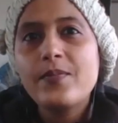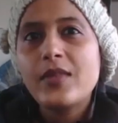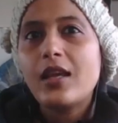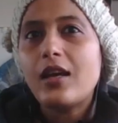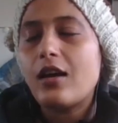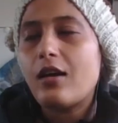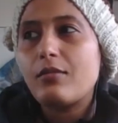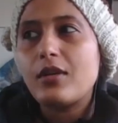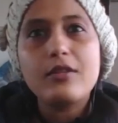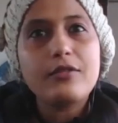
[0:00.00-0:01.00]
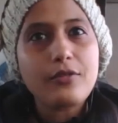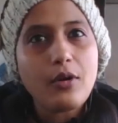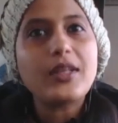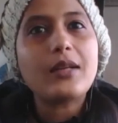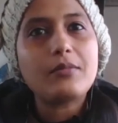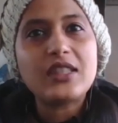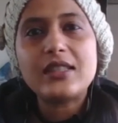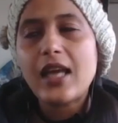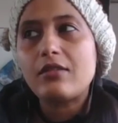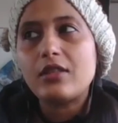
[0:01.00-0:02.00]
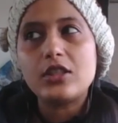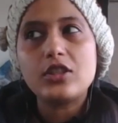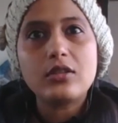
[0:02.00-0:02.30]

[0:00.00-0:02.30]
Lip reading: from that miscarriage